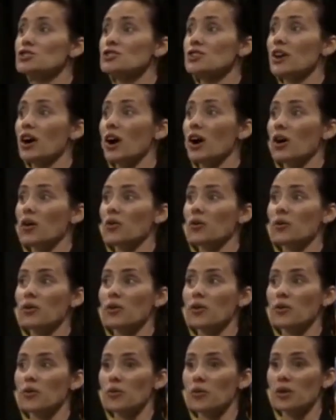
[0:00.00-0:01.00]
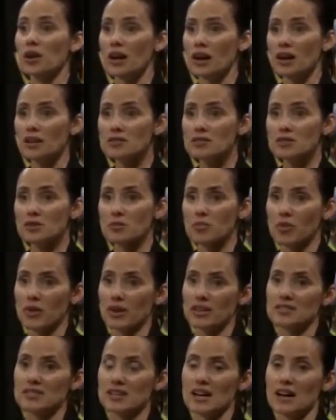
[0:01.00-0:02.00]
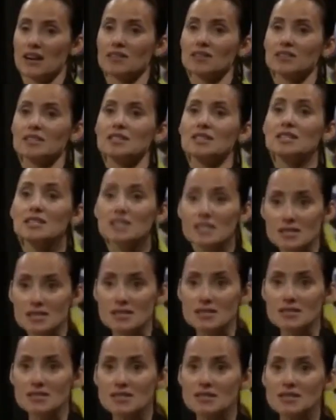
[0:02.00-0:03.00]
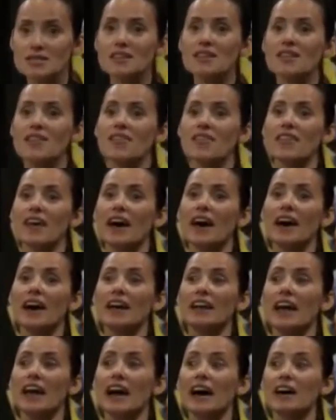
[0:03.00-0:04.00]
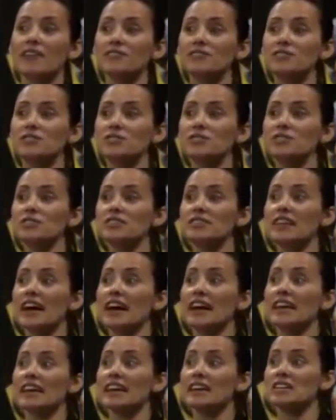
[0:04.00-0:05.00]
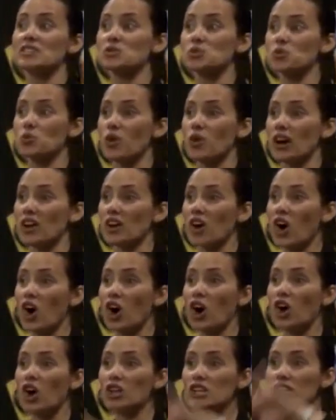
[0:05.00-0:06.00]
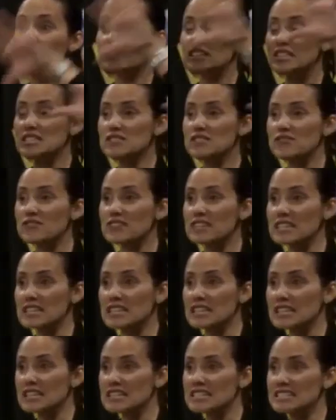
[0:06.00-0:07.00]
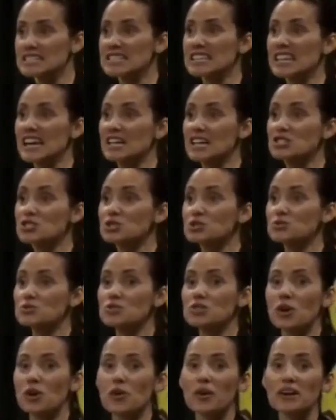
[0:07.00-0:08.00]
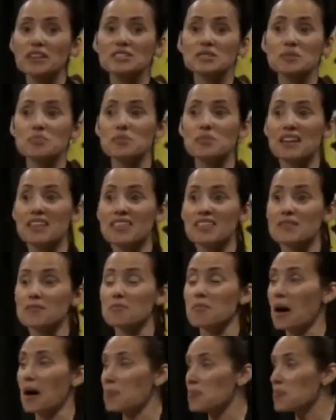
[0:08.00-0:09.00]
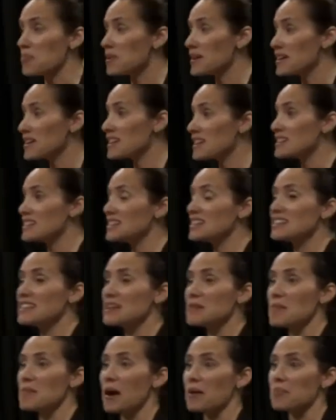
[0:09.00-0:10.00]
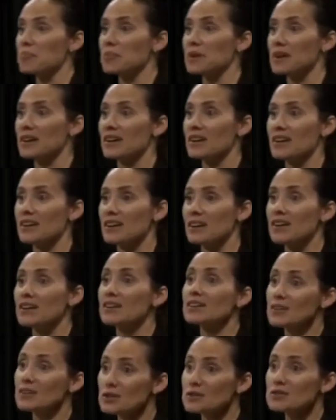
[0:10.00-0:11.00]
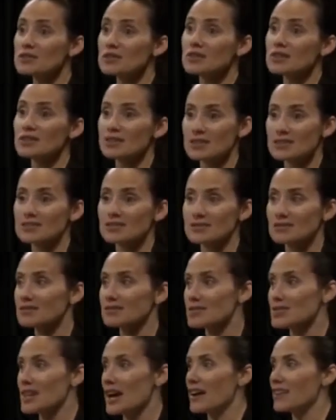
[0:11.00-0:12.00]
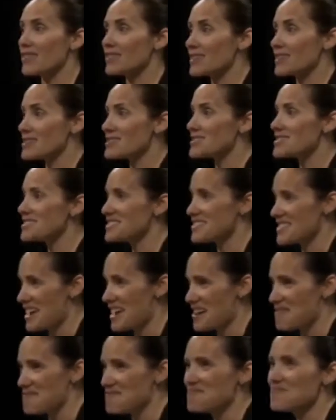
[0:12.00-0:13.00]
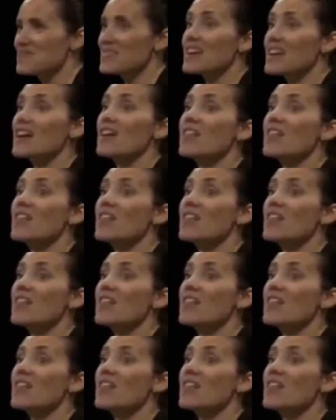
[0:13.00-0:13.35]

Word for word: So, what I also point out is that guess what? All of these feelings, guess who's going to pick them up, clean them up? Usually the child thinks it's them.